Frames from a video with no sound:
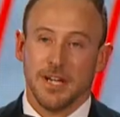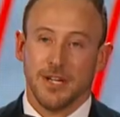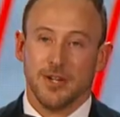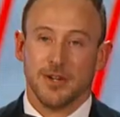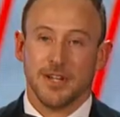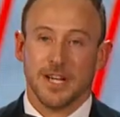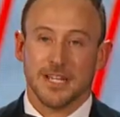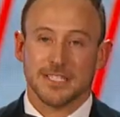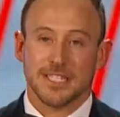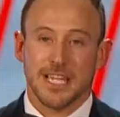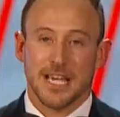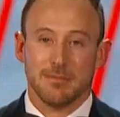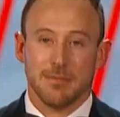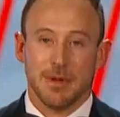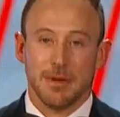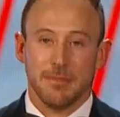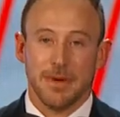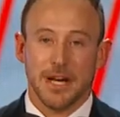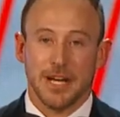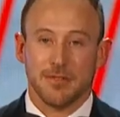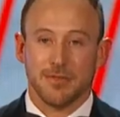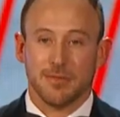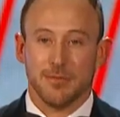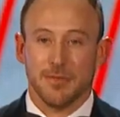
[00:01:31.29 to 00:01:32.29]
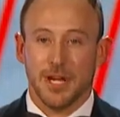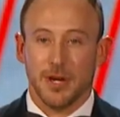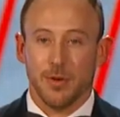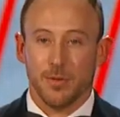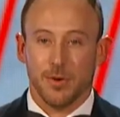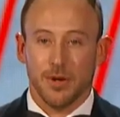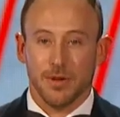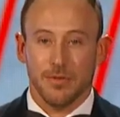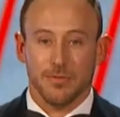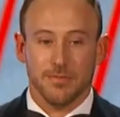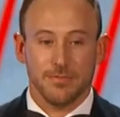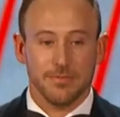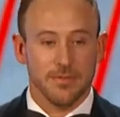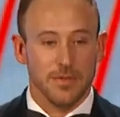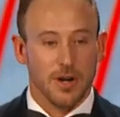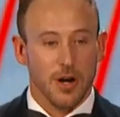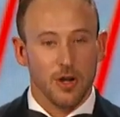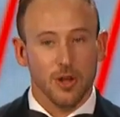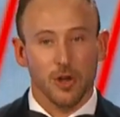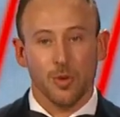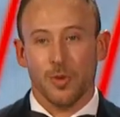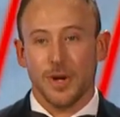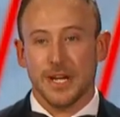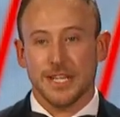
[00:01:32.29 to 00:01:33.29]
you guys have my back from day one, all
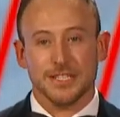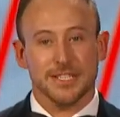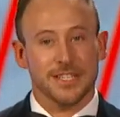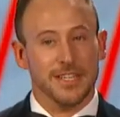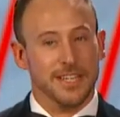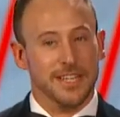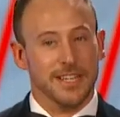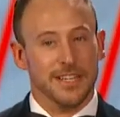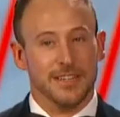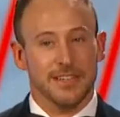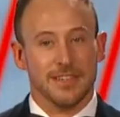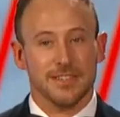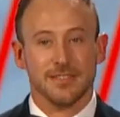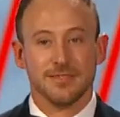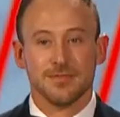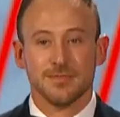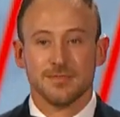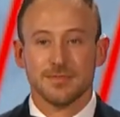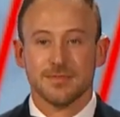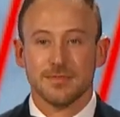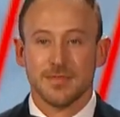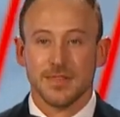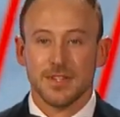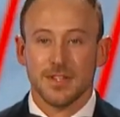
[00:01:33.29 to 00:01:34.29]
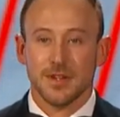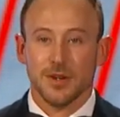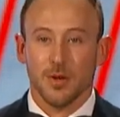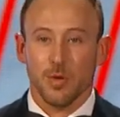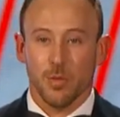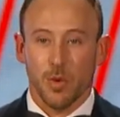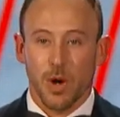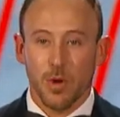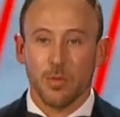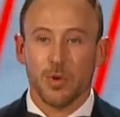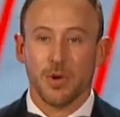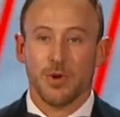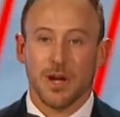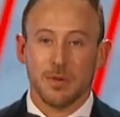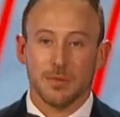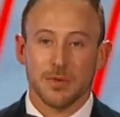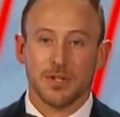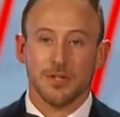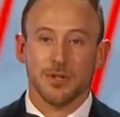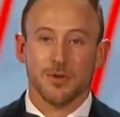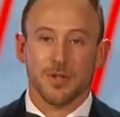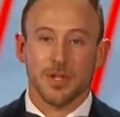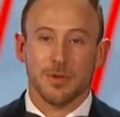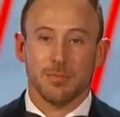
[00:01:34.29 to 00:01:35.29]
the way to the end. What we were able to
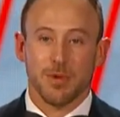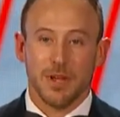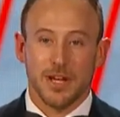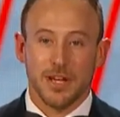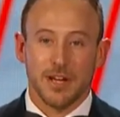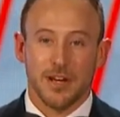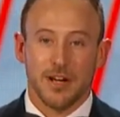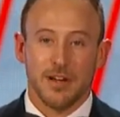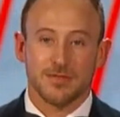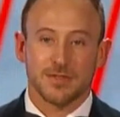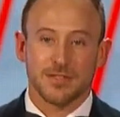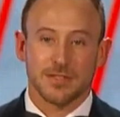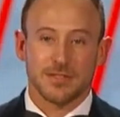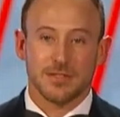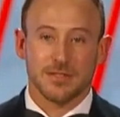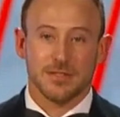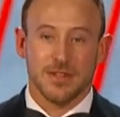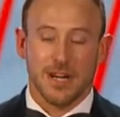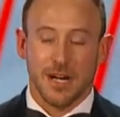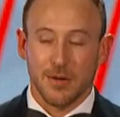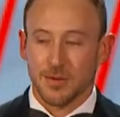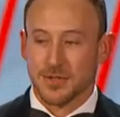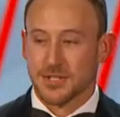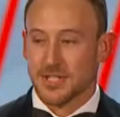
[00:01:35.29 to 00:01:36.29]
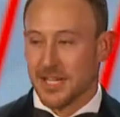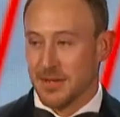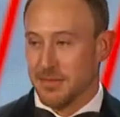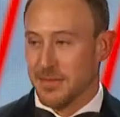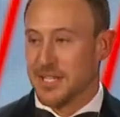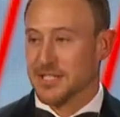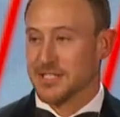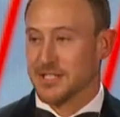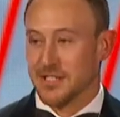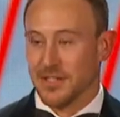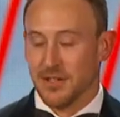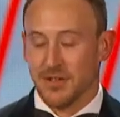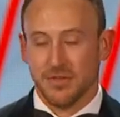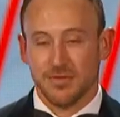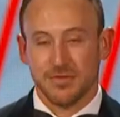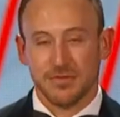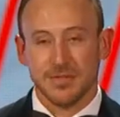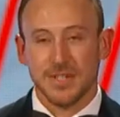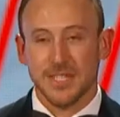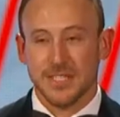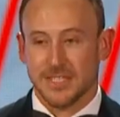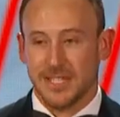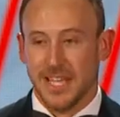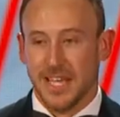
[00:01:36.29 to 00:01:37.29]
do in the playoffs, I will say it myself,
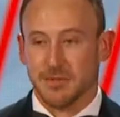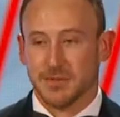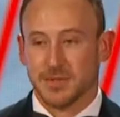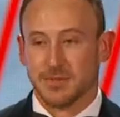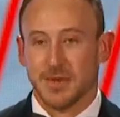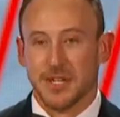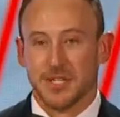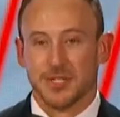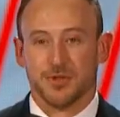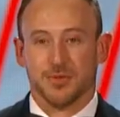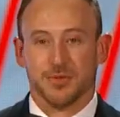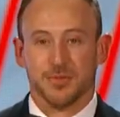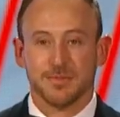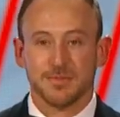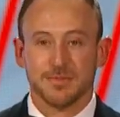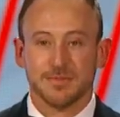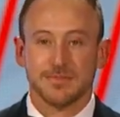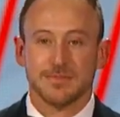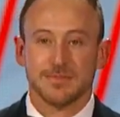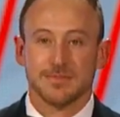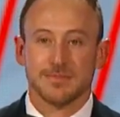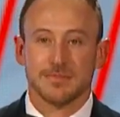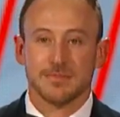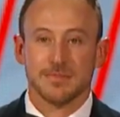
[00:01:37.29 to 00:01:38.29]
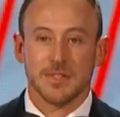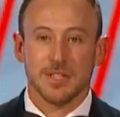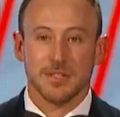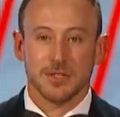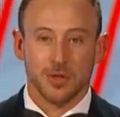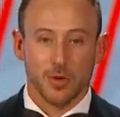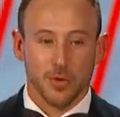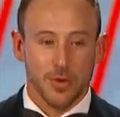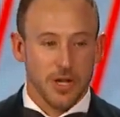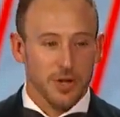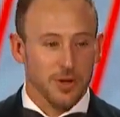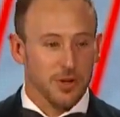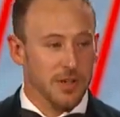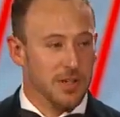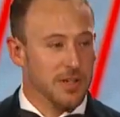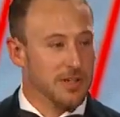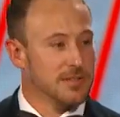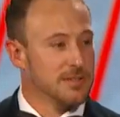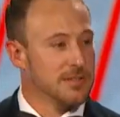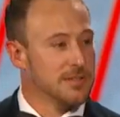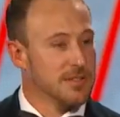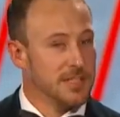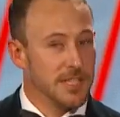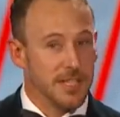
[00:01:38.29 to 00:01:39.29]
is damn special.
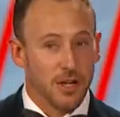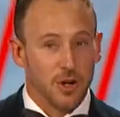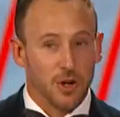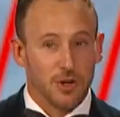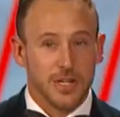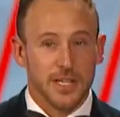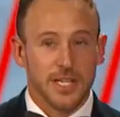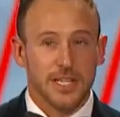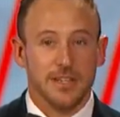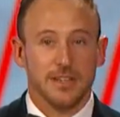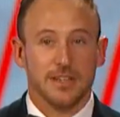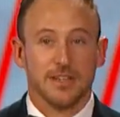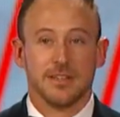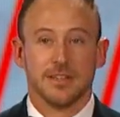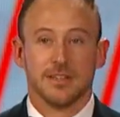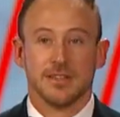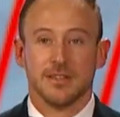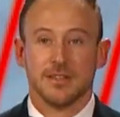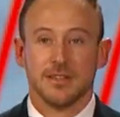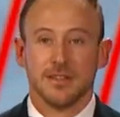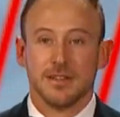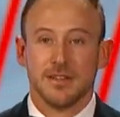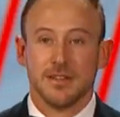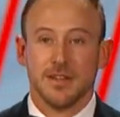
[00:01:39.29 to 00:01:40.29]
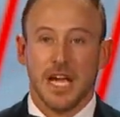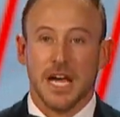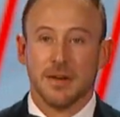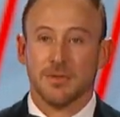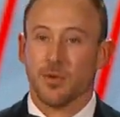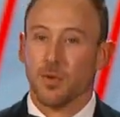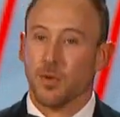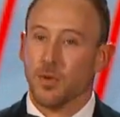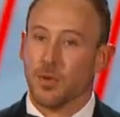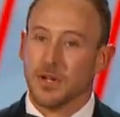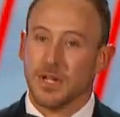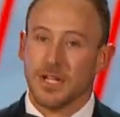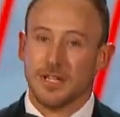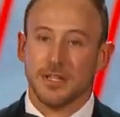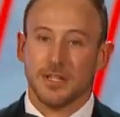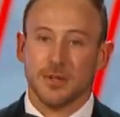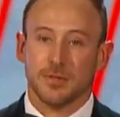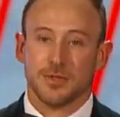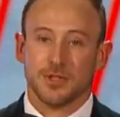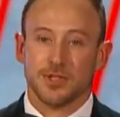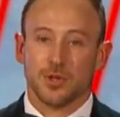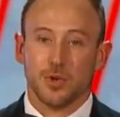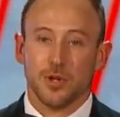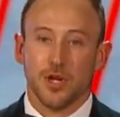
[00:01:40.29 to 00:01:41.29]
Toyota, TRD, everyone at the
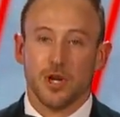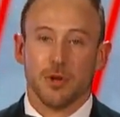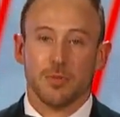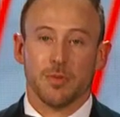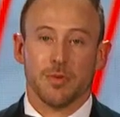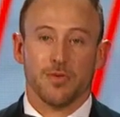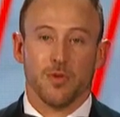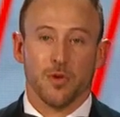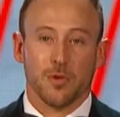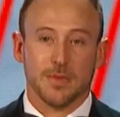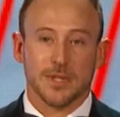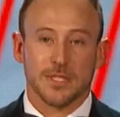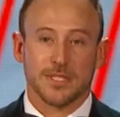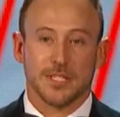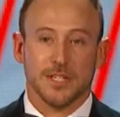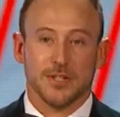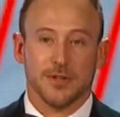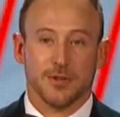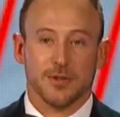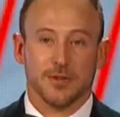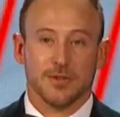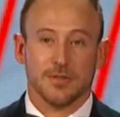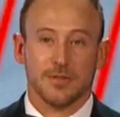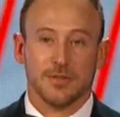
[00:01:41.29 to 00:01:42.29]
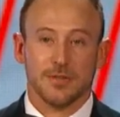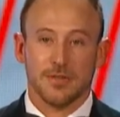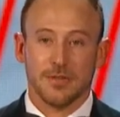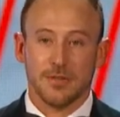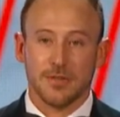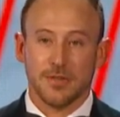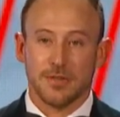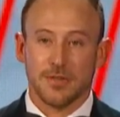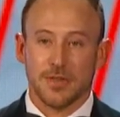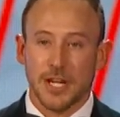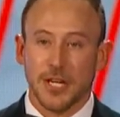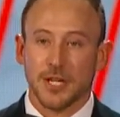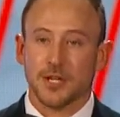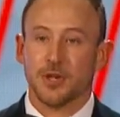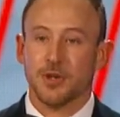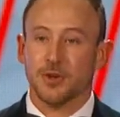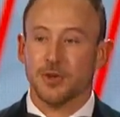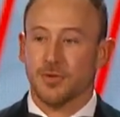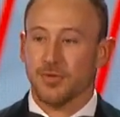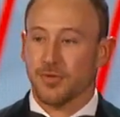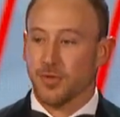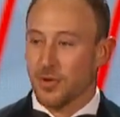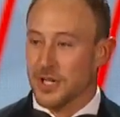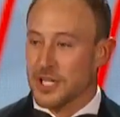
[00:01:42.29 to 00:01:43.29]
Toyota Performance Center, thank you
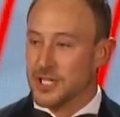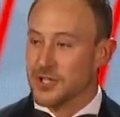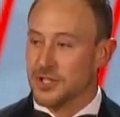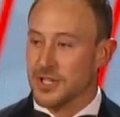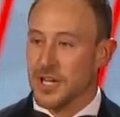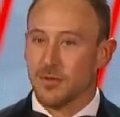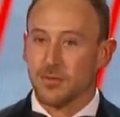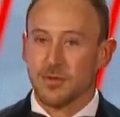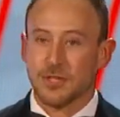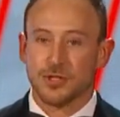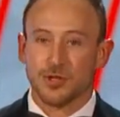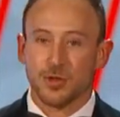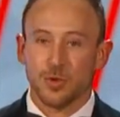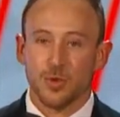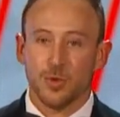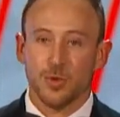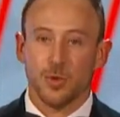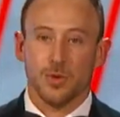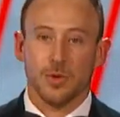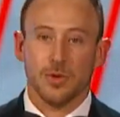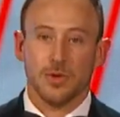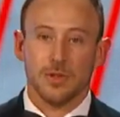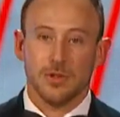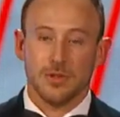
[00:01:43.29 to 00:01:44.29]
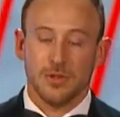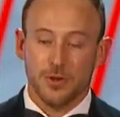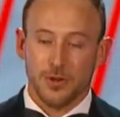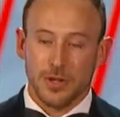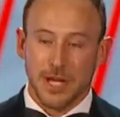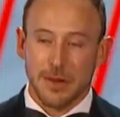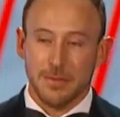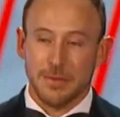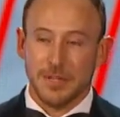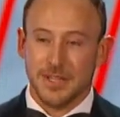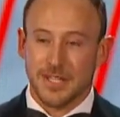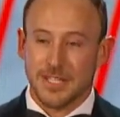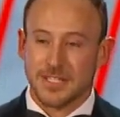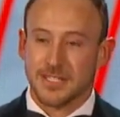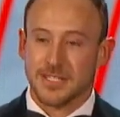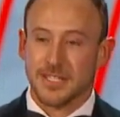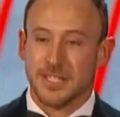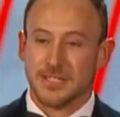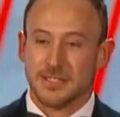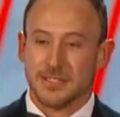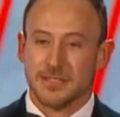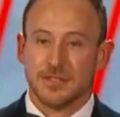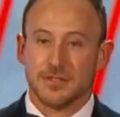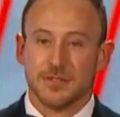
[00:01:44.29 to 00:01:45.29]
for each and every tool you gave me this
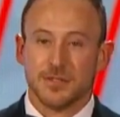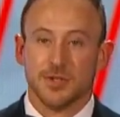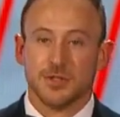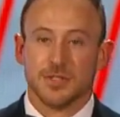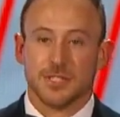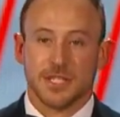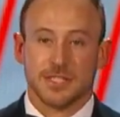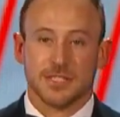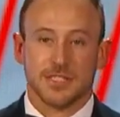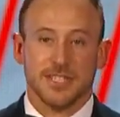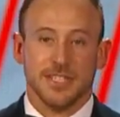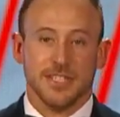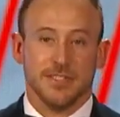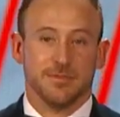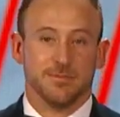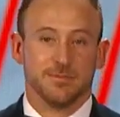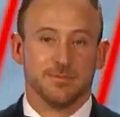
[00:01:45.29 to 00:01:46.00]
season to succeed.